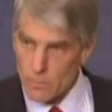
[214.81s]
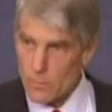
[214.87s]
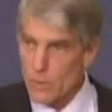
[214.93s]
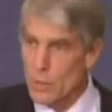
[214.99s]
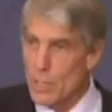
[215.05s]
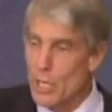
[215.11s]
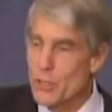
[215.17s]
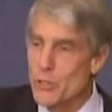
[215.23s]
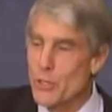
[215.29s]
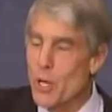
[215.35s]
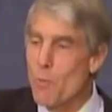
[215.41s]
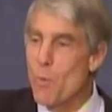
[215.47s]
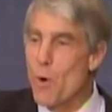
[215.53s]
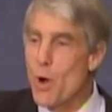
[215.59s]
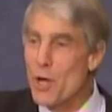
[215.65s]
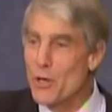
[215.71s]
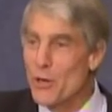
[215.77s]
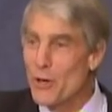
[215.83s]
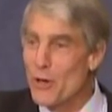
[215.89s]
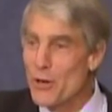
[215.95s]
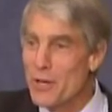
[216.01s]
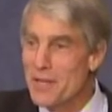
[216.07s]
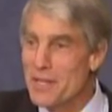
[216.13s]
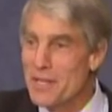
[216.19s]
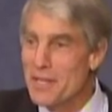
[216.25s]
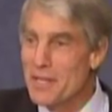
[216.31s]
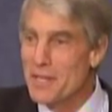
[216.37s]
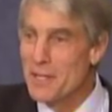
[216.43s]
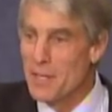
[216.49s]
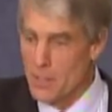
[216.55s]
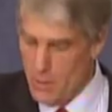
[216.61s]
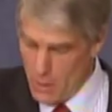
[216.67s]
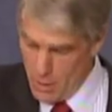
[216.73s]
Now, some wonder
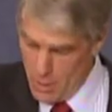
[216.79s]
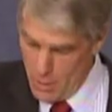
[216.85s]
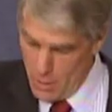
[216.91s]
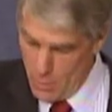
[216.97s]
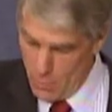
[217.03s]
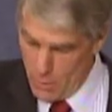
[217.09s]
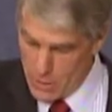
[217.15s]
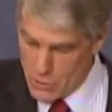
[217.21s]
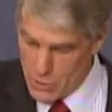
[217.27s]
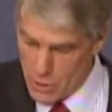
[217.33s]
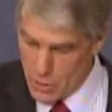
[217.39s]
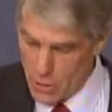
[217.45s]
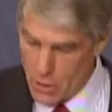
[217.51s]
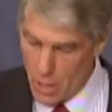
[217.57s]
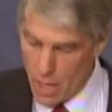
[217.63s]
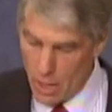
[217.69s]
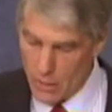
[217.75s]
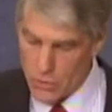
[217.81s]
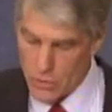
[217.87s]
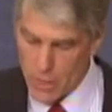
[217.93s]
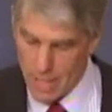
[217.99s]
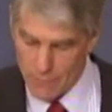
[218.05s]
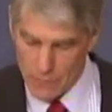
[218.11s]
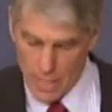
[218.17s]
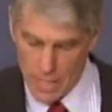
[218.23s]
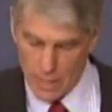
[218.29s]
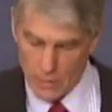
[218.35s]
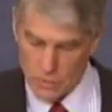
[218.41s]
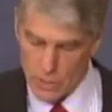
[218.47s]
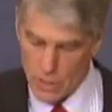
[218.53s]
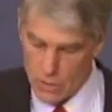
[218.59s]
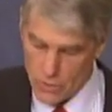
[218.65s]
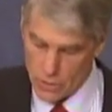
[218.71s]
why Senator Collins and I have taken
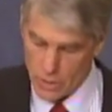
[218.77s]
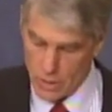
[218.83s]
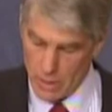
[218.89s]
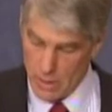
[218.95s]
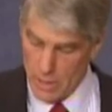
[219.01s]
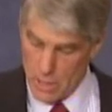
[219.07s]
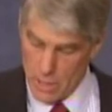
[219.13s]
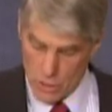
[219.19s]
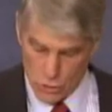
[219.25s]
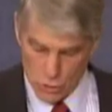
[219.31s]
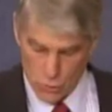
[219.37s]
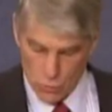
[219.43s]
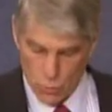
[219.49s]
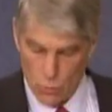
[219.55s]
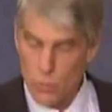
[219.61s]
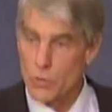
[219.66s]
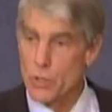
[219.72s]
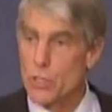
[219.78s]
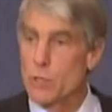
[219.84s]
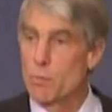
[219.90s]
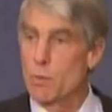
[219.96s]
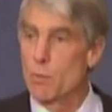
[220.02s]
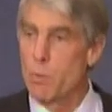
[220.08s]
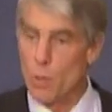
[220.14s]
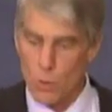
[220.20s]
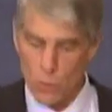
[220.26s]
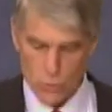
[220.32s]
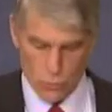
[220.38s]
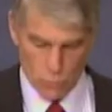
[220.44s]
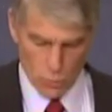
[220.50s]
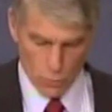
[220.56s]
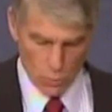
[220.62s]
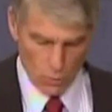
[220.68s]
such issue with this
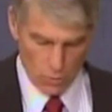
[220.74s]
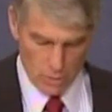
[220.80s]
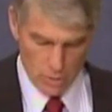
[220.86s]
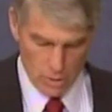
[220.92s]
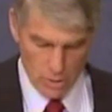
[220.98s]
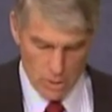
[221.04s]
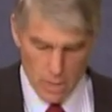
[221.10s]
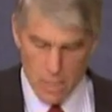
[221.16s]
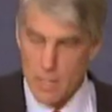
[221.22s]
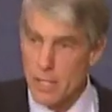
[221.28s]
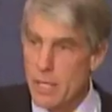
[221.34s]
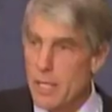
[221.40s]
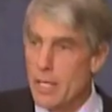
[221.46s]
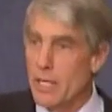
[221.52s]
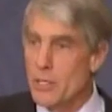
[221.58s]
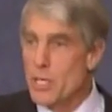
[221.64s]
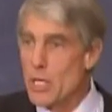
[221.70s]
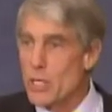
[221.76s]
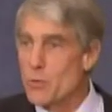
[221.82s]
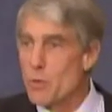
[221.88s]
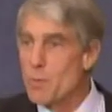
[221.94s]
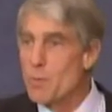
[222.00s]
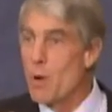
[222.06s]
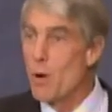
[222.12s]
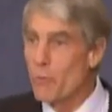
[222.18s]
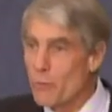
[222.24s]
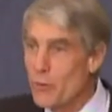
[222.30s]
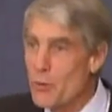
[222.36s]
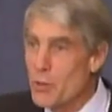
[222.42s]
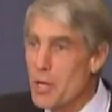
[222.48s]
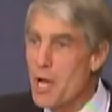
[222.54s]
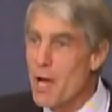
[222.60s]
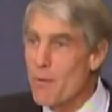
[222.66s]
proposed rule. And yes, we both
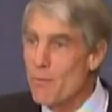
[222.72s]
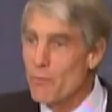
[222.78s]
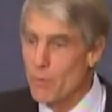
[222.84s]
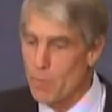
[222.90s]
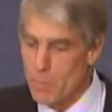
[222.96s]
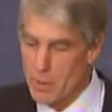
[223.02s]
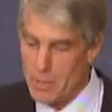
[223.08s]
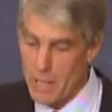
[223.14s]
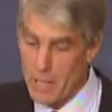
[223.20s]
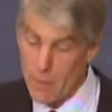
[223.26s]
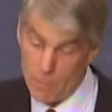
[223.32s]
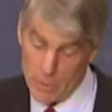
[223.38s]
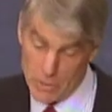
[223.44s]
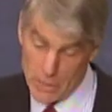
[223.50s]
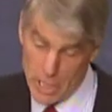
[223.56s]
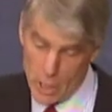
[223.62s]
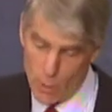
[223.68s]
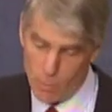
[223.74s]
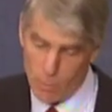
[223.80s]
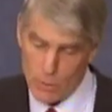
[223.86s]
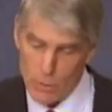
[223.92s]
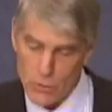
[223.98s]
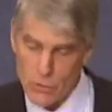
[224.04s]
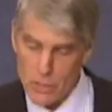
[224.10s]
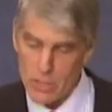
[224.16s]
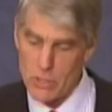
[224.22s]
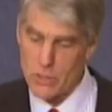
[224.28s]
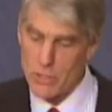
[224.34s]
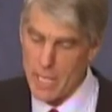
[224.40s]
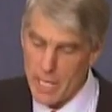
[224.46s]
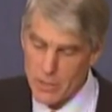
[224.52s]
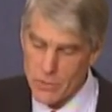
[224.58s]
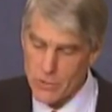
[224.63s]
do come from potato producing
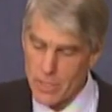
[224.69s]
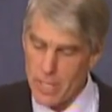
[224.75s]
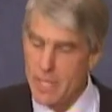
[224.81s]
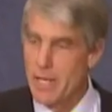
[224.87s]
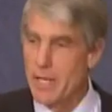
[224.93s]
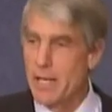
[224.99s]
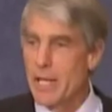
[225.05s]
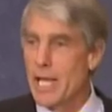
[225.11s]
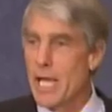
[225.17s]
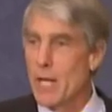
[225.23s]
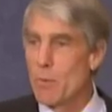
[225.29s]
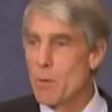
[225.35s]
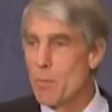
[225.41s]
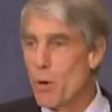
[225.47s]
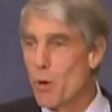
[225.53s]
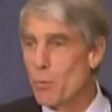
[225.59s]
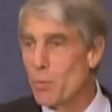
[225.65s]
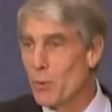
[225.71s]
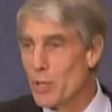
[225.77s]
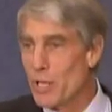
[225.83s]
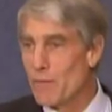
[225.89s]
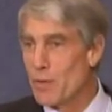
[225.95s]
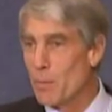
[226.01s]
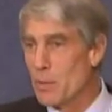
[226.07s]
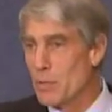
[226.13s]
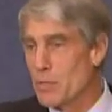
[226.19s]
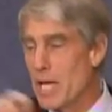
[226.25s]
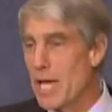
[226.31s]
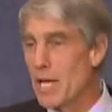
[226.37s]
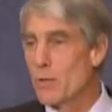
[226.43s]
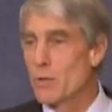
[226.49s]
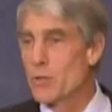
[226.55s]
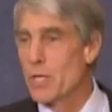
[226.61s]
states, and we both believe that
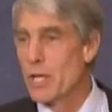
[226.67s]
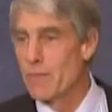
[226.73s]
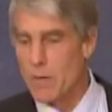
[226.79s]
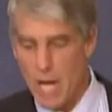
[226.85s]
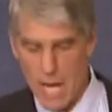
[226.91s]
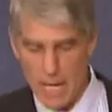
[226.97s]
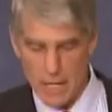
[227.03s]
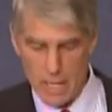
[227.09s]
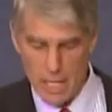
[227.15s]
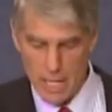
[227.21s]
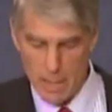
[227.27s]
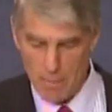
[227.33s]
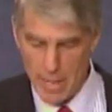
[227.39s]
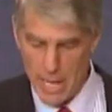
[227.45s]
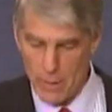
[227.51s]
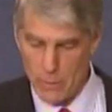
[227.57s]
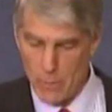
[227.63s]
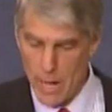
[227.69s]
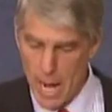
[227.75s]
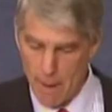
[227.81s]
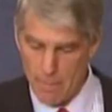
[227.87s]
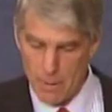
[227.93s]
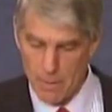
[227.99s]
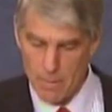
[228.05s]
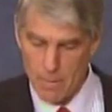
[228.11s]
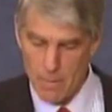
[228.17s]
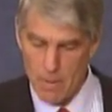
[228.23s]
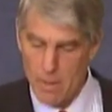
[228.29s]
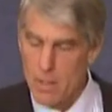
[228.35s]
potatoes have gotten a bad rap.